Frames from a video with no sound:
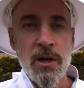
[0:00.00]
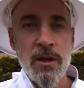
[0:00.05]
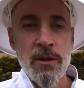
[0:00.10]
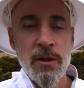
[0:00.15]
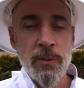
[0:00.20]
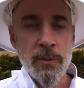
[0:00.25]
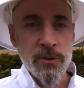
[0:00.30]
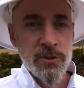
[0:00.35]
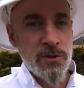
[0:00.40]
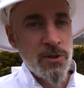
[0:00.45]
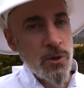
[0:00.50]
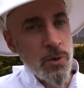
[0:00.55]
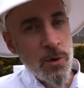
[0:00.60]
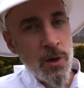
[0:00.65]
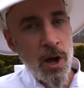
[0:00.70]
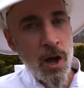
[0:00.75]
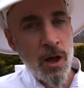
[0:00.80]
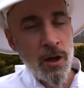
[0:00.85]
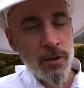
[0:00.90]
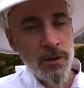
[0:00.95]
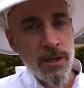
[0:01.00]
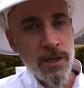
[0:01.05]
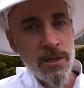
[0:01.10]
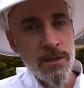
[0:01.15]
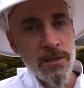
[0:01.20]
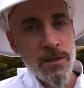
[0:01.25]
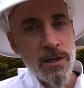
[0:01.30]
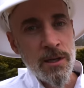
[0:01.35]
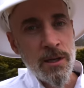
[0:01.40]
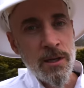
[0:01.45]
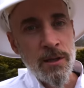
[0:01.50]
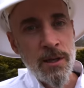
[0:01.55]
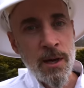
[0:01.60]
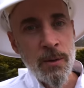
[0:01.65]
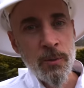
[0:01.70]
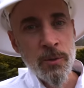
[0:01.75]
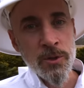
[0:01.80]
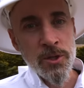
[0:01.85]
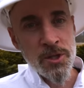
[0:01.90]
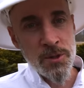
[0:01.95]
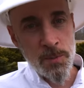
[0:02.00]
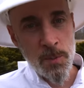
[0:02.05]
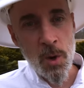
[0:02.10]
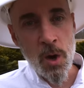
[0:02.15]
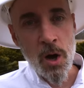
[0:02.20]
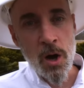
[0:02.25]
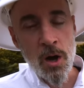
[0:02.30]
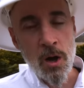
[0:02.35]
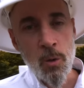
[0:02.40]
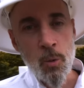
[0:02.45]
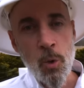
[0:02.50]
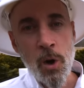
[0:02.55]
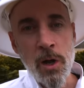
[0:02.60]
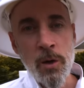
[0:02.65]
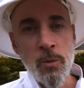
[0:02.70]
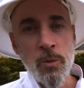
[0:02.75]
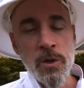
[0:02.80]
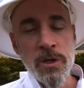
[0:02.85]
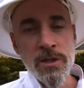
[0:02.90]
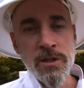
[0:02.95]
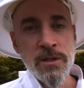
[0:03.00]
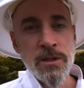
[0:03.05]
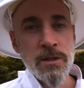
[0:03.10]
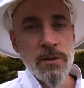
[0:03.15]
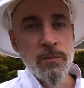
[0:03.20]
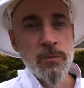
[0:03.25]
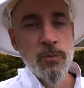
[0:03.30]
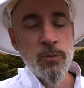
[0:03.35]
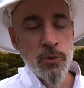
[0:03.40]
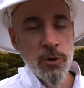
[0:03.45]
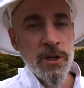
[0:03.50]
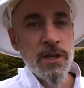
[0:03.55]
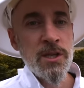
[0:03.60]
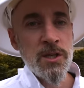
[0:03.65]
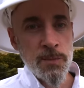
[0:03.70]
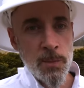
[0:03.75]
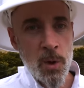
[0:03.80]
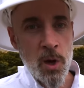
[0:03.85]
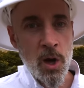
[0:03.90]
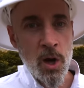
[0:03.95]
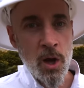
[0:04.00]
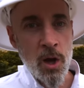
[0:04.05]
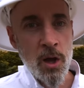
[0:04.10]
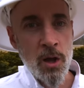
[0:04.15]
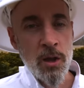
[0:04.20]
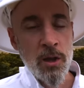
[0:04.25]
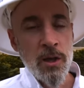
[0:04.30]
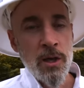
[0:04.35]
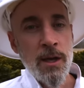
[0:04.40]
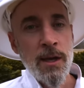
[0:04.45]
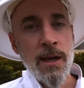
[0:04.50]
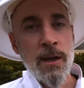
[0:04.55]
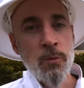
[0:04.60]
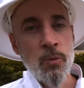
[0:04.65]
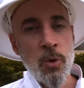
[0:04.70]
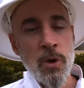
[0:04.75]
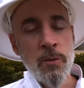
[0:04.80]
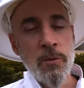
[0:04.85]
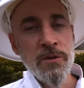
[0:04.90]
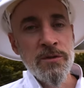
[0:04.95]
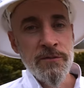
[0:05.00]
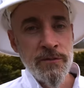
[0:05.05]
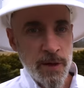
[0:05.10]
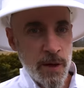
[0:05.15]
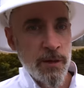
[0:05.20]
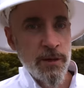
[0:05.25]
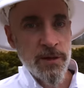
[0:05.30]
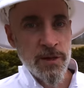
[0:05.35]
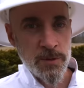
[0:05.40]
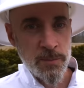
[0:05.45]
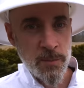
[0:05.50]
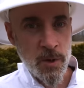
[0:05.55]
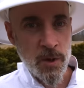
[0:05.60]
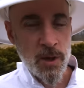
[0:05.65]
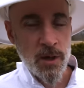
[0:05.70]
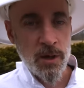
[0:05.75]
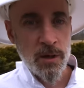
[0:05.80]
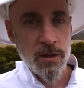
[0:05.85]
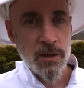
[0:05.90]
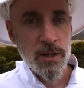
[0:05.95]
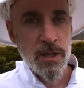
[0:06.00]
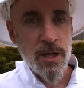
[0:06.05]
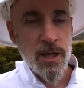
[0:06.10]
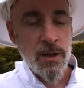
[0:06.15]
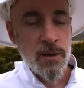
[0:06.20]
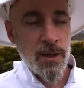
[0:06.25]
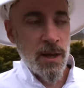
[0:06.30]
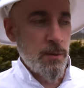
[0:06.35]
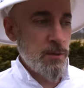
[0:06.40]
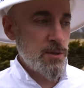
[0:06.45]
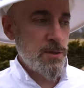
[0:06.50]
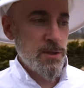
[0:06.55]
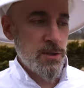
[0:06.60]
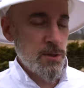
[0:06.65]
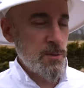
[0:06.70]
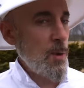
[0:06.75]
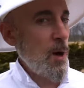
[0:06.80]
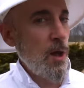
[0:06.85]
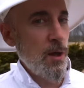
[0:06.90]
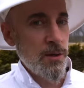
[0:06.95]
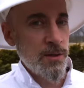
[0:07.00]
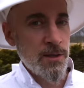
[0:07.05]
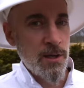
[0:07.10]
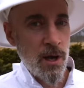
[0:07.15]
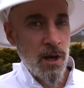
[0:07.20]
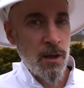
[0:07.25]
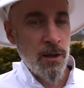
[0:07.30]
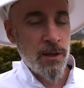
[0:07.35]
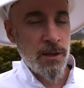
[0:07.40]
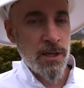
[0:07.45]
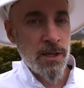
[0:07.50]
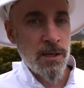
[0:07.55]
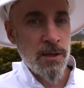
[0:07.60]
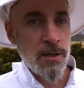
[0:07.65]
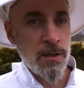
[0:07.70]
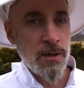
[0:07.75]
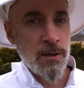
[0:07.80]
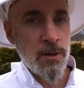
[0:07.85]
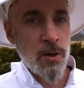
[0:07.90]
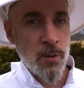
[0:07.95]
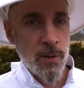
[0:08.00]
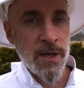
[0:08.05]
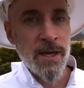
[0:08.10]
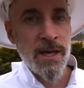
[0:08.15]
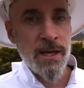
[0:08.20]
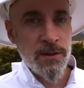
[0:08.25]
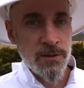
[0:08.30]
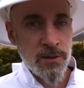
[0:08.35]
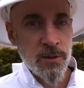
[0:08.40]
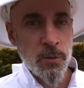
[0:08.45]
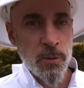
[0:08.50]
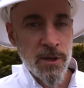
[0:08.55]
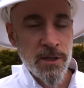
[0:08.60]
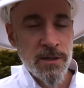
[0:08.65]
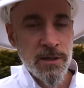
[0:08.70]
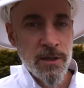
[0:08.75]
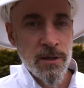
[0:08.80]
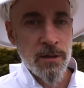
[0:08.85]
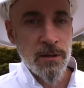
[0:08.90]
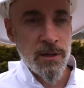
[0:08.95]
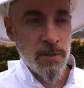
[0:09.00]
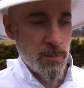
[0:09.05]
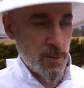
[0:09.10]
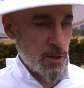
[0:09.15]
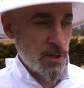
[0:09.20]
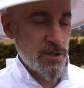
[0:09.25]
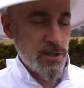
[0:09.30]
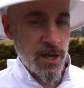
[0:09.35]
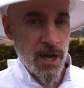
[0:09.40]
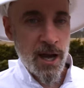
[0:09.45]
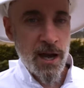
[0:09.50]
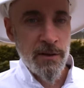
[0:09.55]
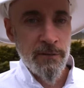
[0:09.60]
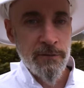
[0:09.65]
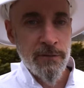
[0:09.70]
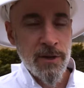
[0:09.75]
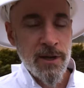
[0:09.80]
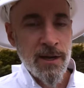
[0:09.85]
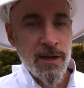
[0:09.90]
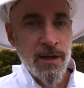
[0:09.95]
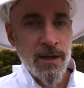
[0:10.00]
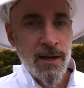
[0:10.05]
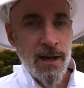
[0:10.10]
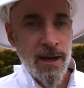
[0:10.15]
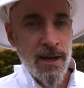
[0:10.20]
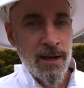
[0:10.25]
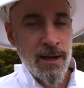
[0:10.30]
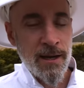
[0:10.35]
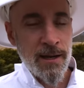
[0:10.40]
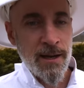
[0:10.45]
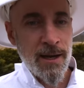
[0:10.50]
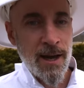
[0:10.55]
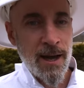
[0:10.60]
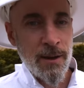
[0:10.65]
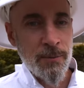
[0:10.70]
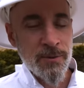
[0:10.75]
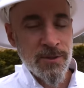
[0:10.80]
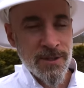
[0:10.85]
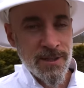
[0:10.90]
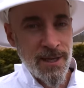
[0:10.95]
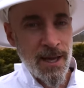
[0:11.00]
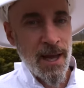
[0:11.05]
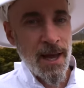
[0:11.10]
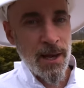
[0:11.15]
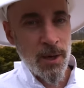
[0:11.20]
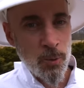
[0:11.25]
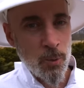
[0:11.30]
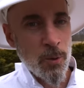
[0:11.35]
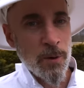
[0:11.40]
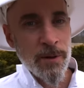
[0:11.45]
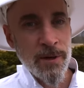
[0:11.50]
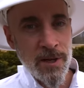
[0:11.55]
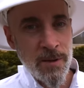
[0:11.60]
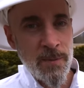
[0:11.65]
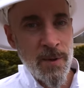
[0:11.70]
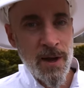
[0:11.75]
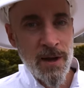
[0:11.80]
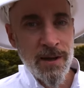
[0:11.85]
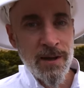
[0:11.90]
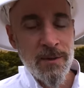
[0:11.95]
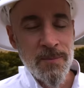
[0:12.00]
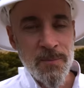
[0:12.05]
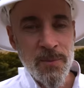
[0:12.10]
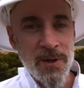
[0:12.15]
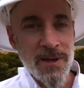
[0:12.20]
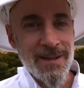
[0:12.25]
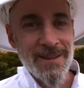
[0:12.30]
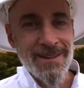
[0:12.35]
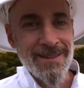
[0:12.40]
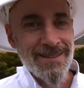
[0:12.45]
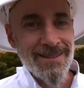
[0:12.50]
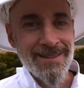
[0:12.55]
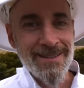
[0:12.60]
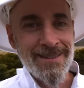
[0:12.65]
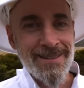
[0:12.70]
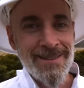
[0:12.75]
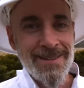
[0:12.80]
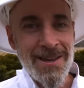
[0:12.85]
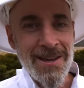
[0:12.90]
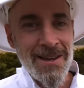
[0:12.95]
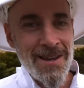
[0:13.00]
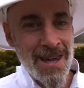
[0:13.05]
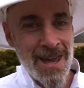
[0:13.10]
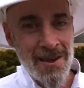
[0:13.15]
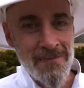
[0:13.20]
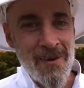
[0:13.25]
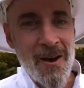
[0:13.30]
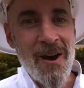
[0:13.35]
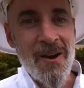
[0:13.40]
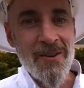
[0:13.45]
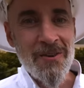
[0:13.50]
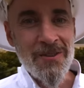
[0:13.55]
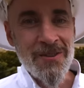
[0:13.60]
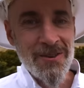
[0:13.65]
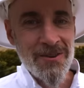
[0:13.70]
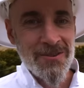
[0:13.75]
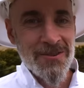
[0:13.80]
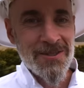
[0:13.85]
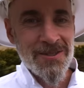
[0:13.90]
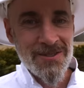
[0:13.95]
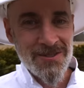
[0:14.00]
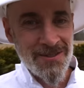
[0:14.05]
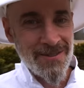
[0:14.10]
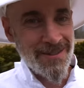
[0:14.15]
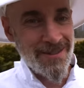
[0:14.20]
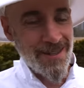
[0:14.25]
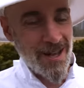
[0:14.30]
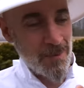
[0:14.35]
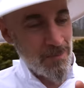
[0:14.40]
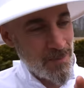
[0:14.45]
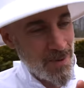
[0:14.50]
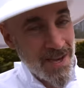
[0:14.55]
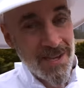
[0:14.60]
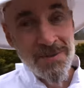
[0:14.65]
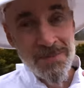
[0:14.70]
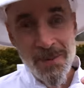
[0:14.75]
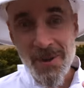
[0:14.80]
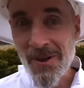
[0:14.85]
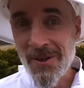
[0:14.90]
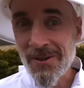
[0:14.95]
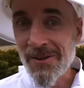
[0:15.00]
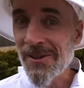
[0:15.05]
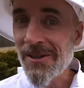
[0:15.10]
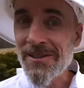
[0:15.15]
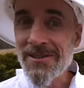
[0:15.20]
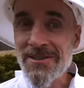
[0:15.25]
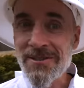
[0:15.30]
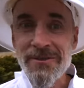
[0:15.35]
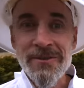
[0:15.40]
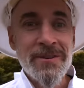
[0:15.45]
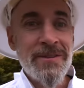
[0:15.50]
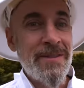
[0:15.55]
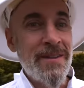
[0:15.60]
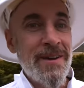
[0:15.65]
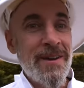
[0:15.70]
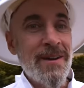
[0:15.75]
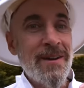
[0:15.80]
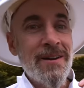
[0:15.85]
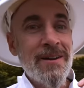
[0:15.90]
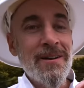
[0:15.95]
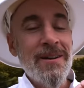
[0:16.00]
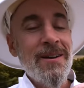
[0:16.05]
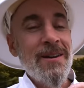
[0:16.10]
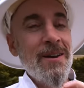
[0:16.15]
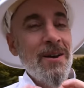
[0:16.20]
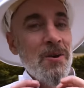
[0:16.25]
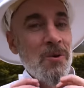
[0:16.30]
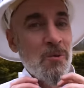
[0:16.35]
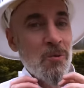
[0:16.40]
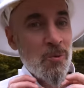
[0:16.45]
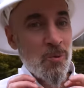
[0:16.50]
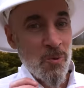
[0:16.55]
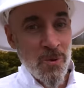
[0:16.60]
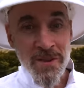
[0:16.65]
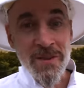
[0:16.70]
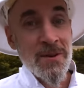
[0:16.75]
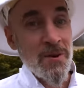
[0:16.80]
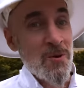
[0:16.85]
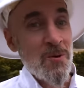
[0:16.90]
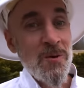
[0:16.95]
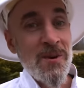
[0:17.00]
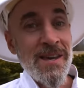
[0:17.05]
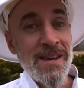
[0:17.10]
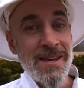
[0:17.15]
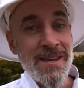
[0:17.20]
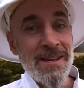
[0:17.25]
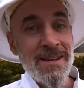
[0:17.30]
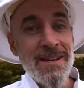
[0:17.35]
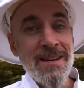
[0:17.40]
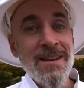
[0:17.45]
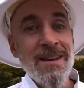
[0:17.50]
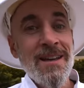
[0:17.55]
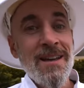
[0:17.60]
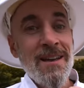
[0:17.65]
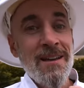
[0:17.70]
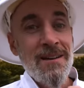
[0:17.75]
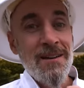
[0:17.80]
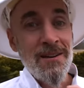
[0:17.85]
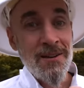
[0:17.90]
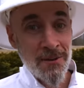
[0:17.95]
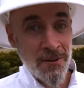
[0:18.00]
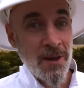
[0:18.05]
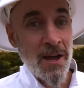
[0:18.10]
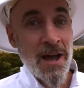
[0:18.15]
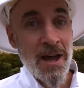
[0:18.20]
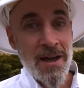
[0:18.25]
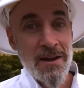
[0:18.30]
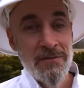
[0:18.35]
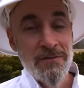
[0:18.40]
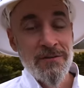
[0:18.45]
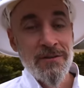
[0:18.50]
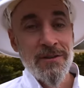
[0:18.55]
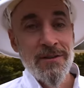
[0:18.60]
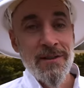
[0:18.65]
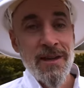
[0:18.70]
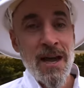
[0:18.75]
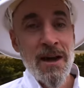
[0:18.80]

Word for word: There were two colonies that were small. One was pretty small and one was very small. That was the smallest colony going into winter, the Birch hive, and I was kind of worried about it, but they came out. There was a baseball cluster in there with a queen alive.